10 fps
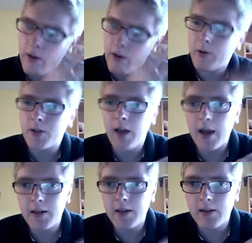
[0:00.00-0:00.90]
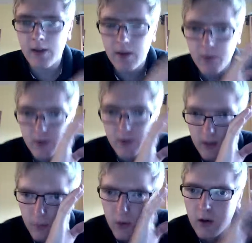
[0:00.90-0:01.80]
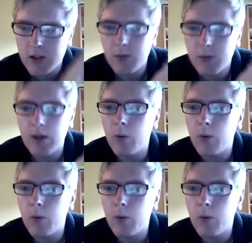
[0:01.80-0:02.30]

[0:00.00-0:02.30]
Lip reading: there was a computer suite